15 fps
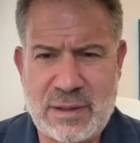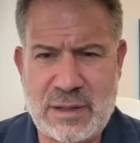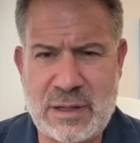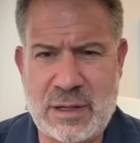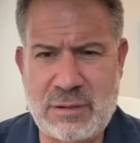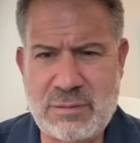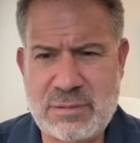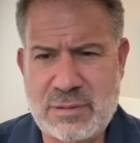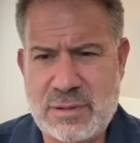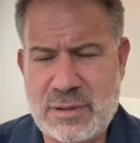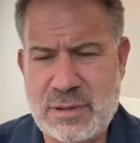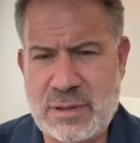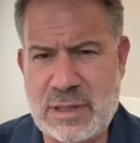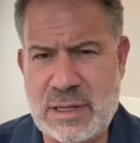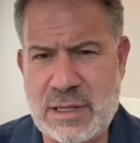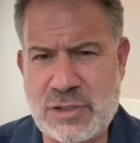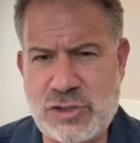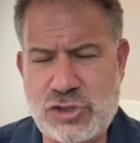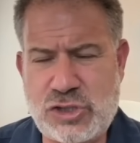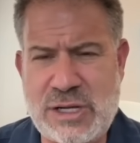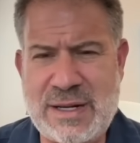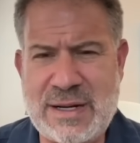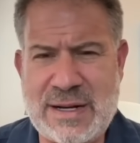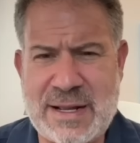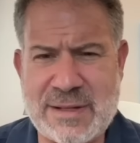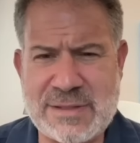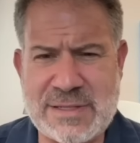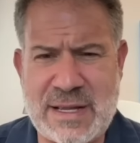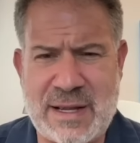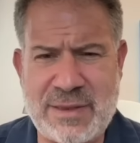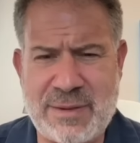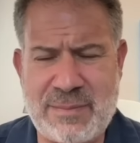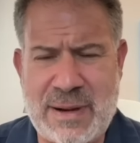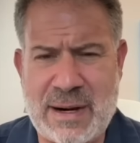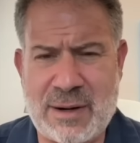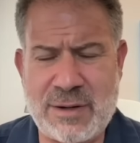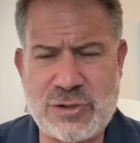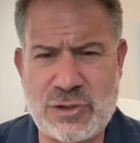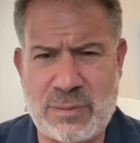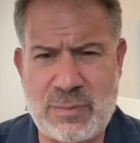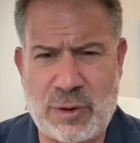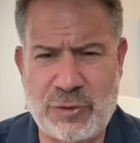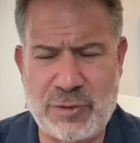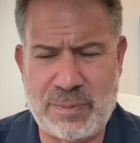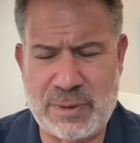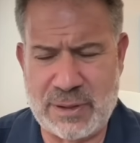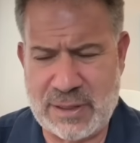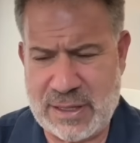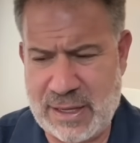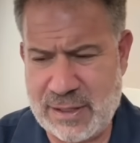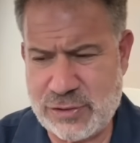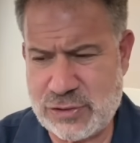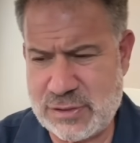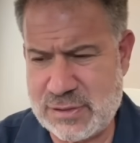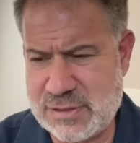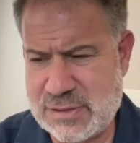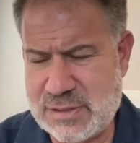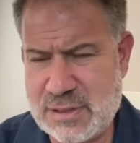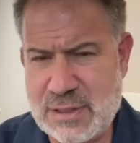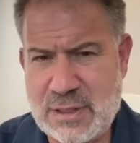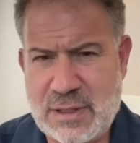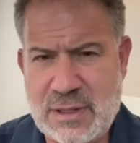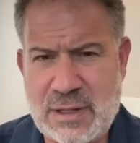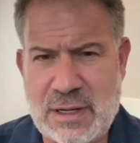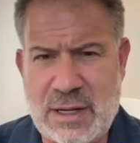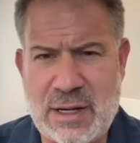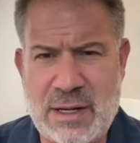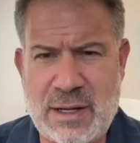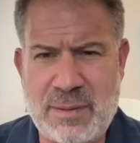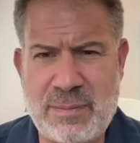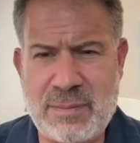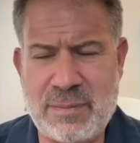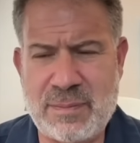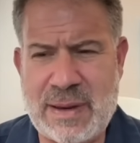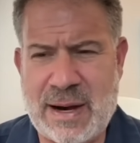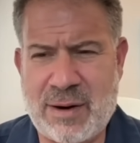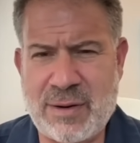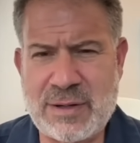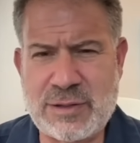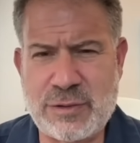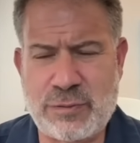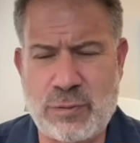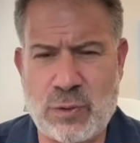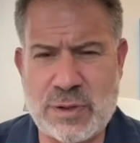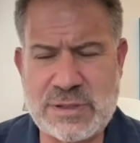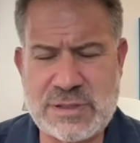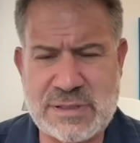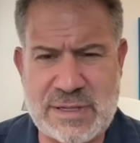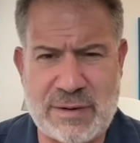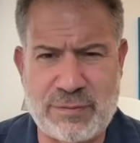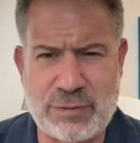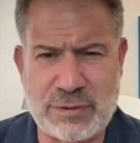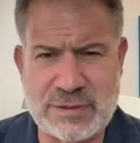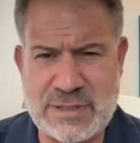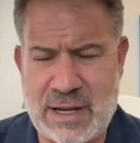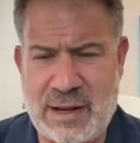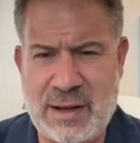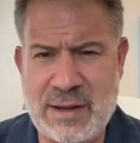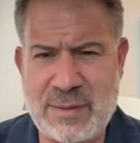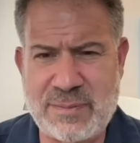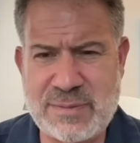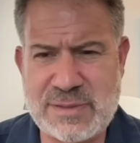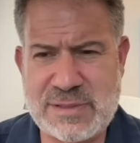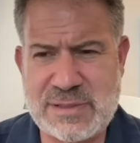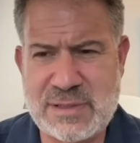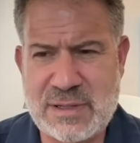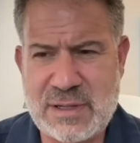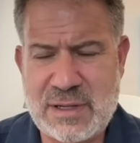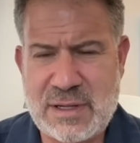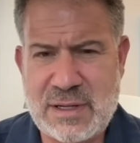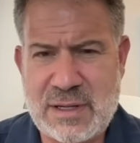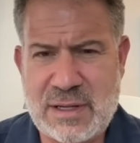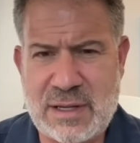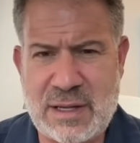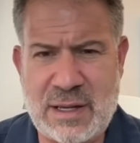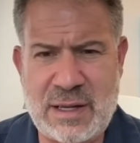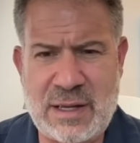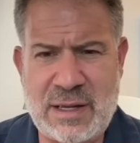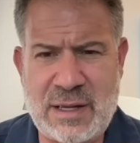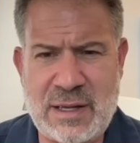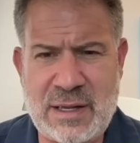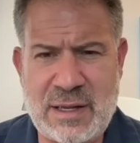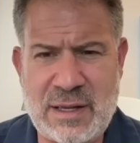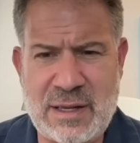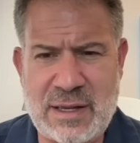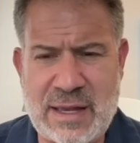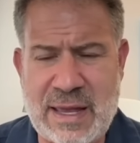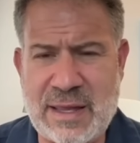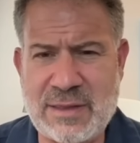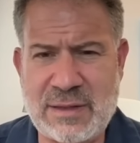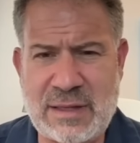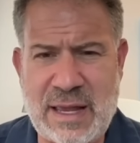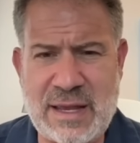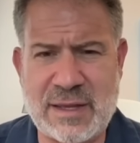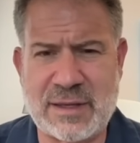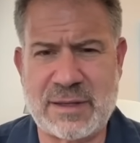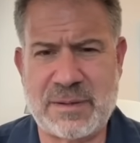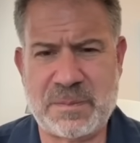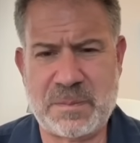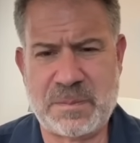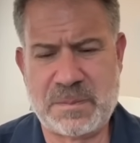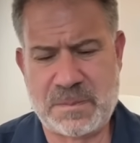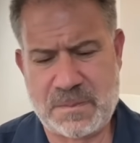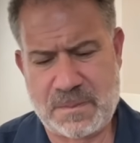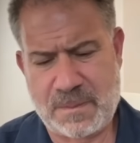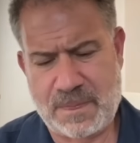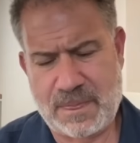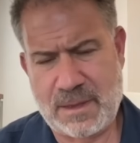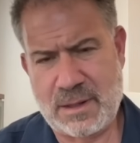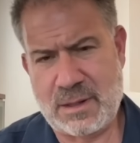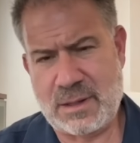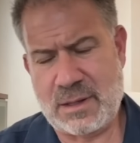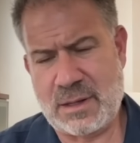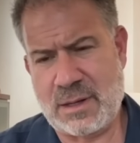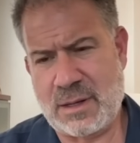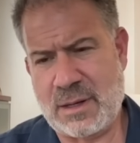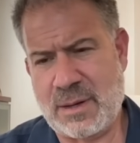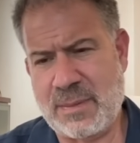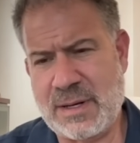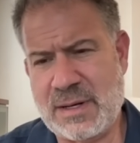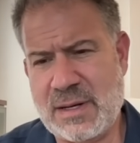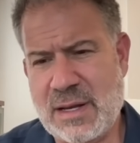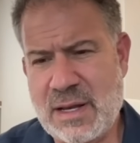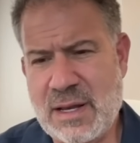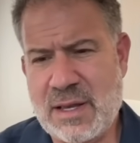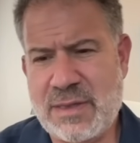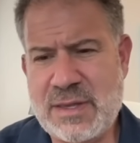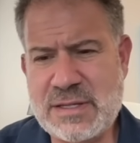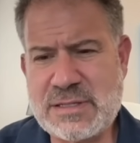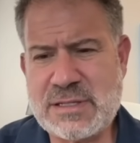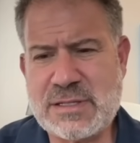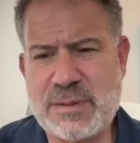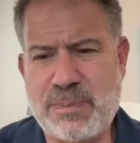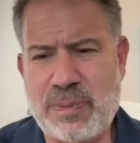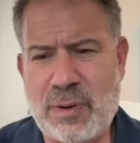You know, cheated outside the marriage on multiple occasions, married and divorced several times, and the like. I mean, this is the